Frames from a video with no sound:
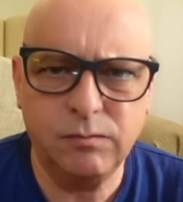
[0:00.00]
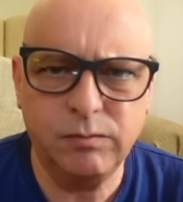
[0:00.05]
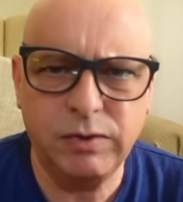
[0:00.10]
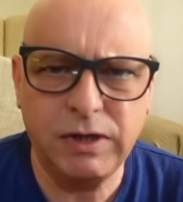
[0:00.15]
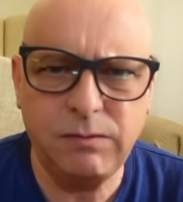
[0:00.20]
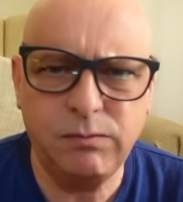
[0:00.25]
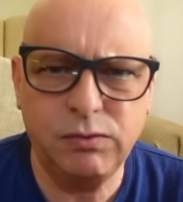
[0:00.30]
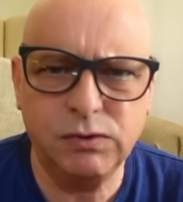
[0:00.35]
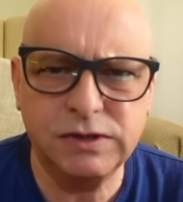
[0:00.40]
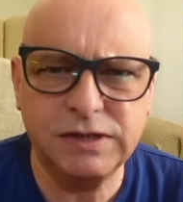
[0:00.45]

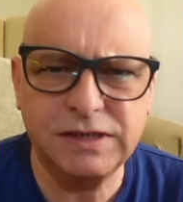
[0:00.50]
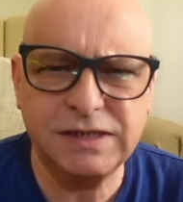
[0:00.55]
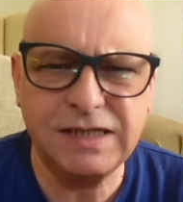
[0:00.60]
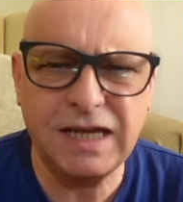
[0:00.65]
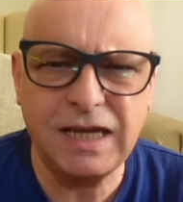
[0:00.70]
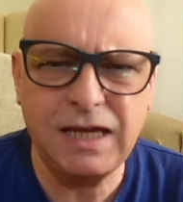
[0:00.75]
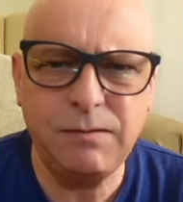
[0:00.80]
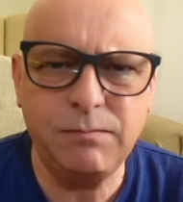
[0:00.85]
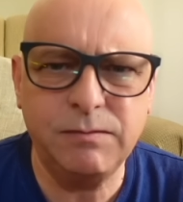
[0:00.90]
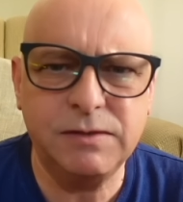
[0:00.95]
People
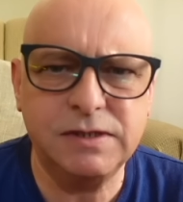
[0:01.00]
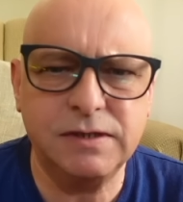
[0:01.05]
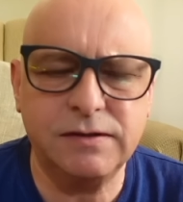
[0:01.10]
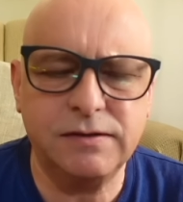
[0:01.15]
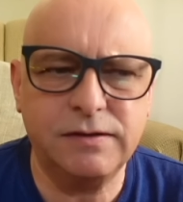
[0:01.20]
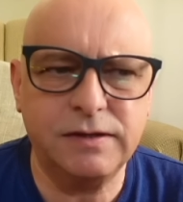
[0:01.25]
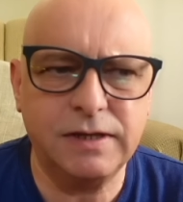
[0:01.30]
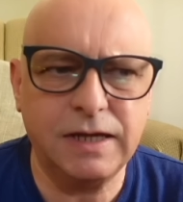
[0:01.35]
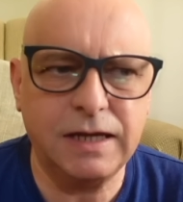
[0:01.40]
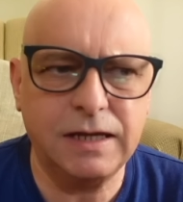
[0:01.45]
seem to
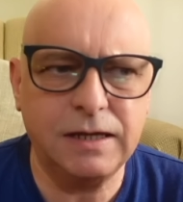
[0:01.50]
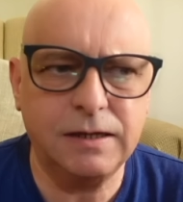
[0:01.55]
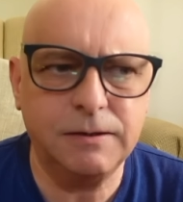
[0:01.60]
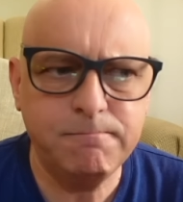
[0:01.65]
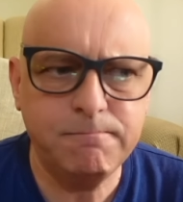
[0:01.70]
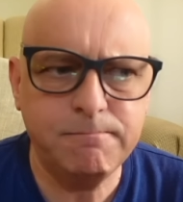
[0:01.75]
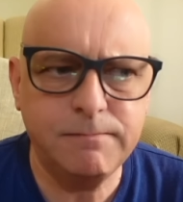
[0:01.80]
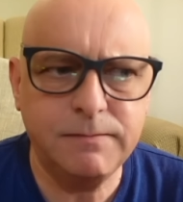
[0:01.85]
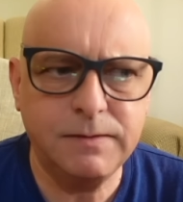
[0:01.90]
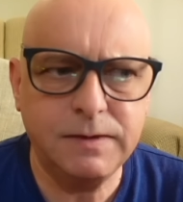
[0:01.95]
think
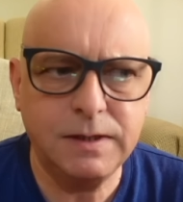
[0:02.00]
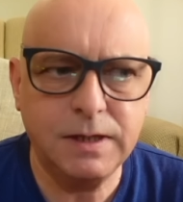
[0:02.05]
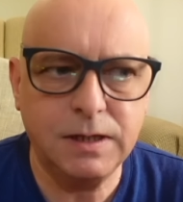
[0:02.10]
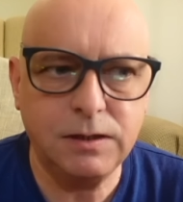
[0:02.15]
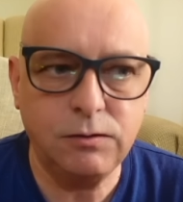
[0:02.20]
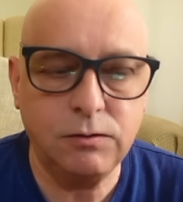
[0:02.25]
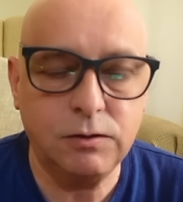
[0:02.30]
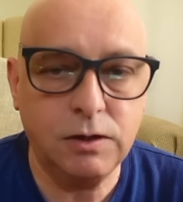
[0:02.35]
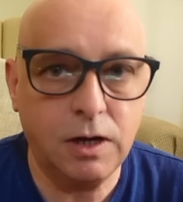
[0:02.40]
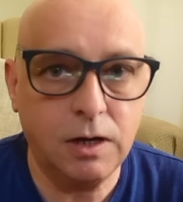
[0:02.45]

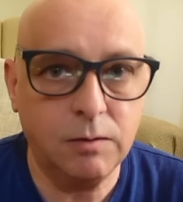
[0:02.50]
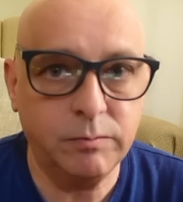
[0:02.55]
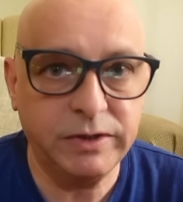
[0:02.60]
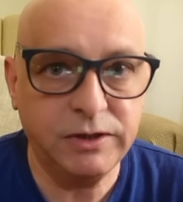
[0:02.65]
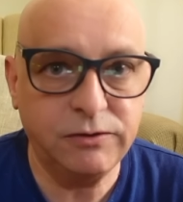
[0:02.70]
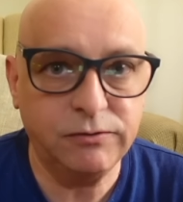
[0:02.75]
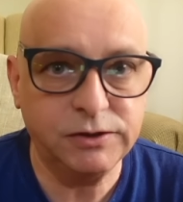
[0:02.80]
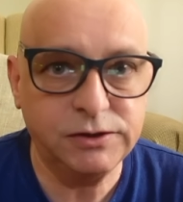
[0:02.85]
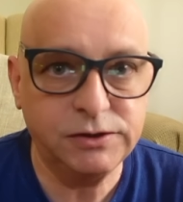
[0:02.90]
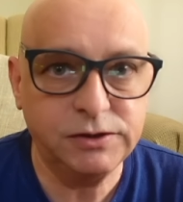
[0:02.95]
that you can't be
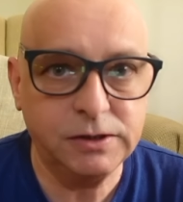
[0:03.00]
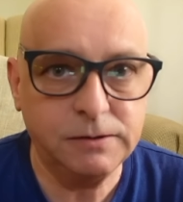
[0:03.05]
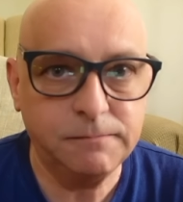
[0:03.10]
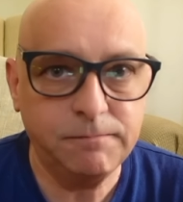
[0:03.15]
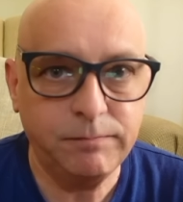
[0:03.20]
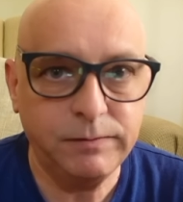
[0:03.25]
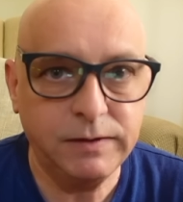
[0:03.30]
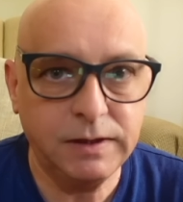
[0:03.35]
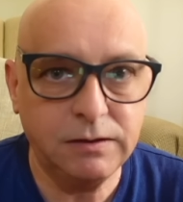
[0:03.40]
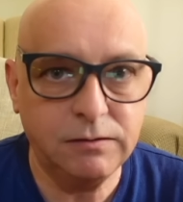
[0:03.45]
Christian,
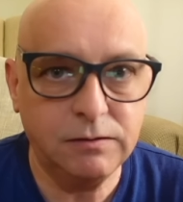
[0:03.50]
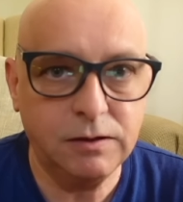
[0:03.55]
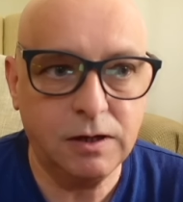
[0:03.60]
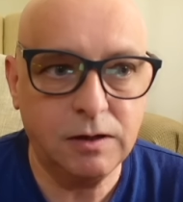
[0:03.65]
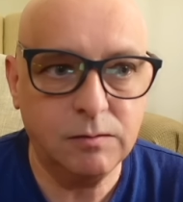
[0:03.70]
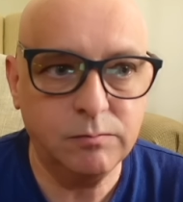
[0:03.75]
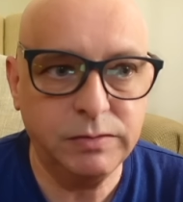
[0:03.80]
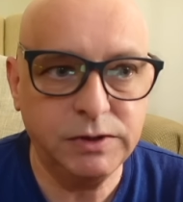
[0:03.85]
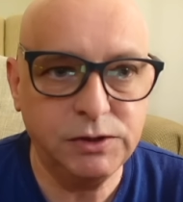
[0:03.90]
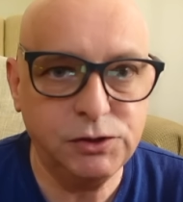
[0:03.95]
you
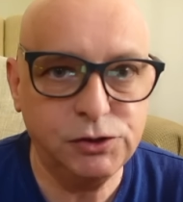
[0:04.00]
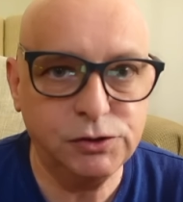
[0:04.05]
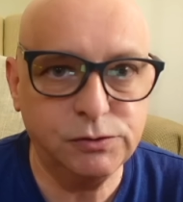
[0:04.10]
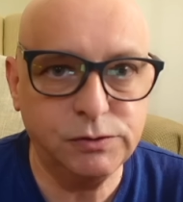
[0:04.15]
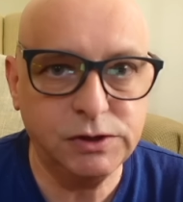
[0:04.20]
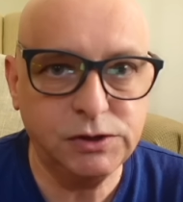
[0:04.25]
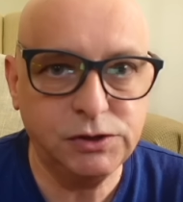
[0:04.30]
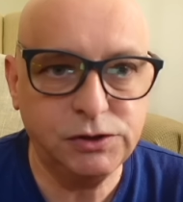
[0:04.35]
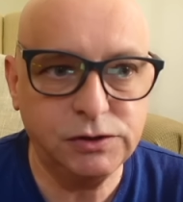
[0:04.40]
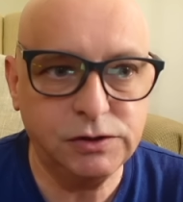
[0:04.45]
can't be
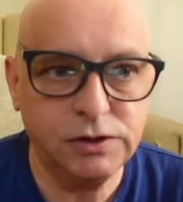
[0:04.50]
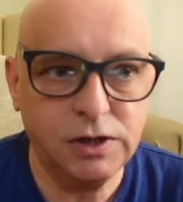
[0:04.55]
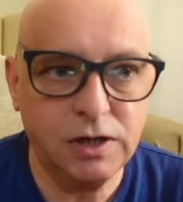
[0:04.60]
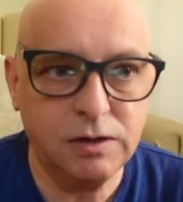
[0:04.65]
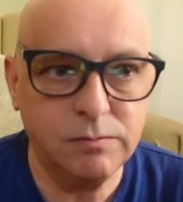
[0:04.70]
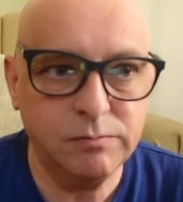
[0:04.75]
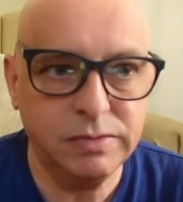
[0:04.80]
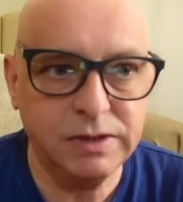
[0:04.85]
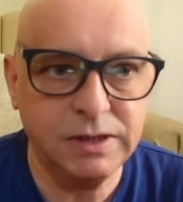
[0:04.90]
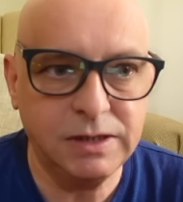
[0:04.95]
Jewish, you
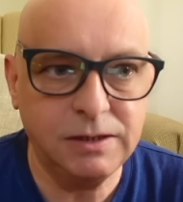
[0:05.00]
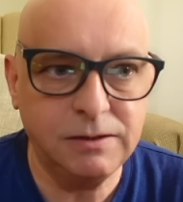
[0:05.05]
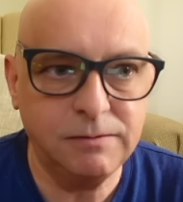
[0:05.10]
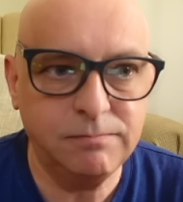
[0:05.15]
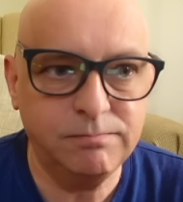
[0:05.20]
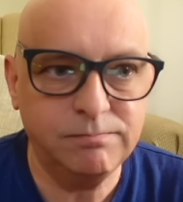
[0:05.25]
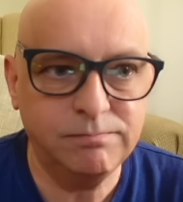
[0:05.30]
can't be